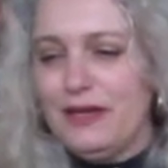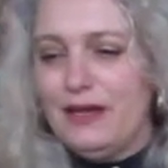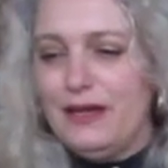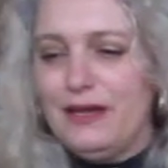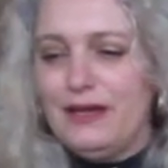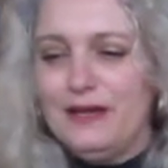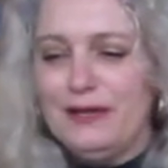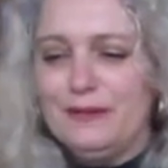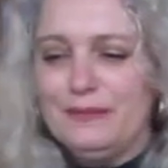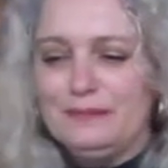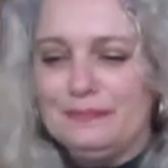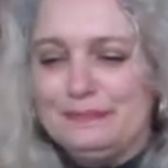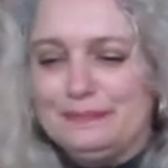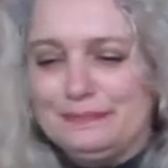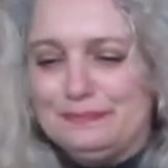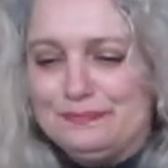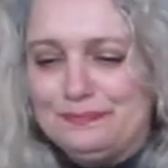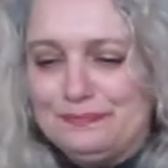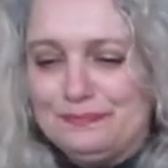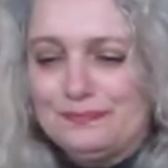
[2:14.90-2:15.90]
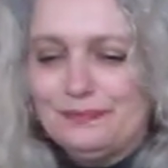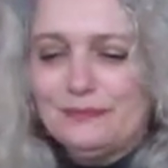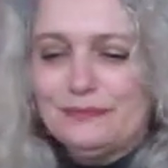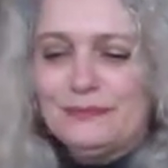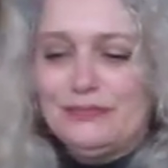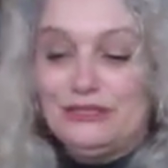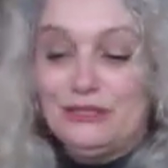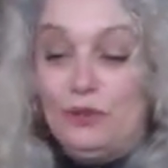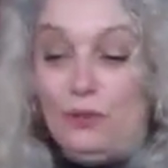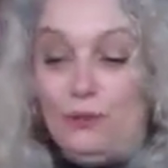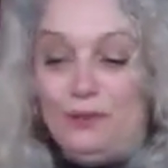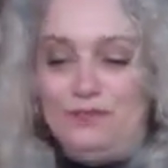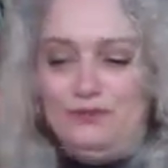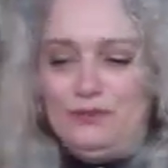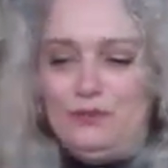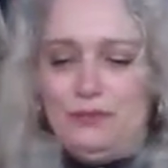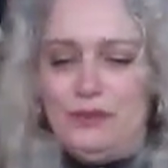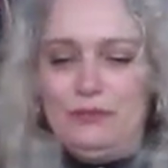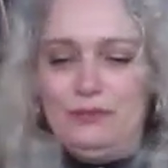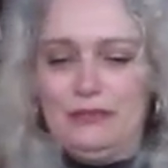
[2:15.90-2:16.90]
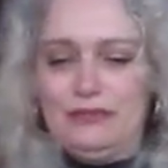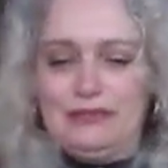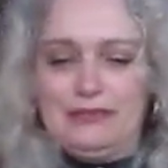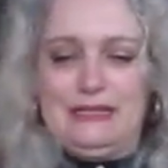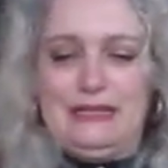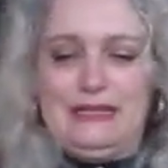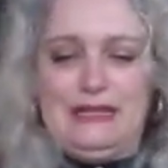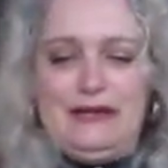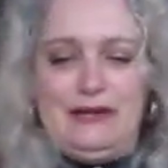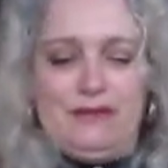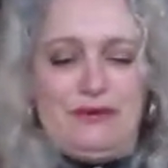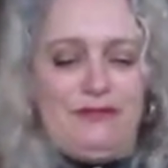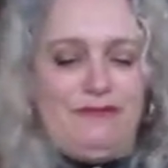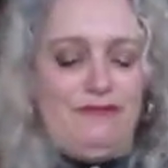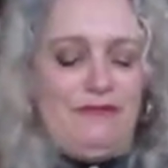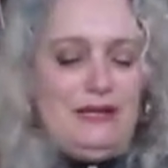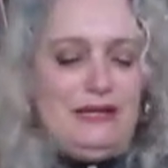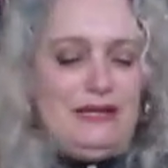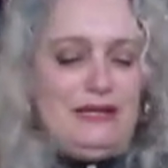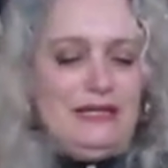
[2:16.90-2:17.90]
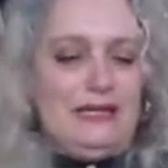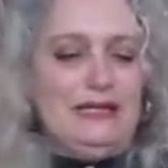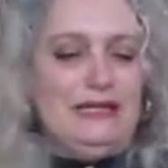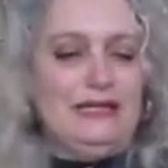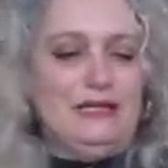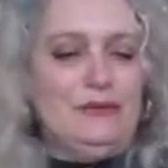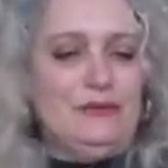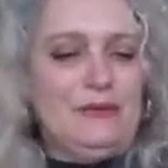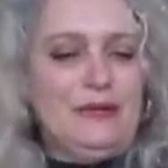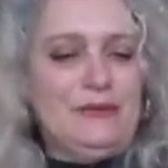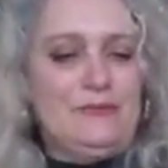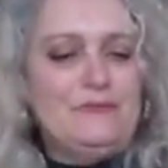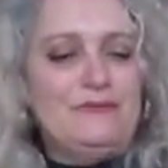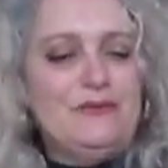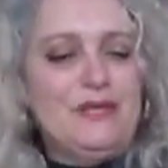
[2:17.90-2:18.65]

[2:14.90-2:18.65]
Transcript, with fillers: Um, so we will clarify anyway.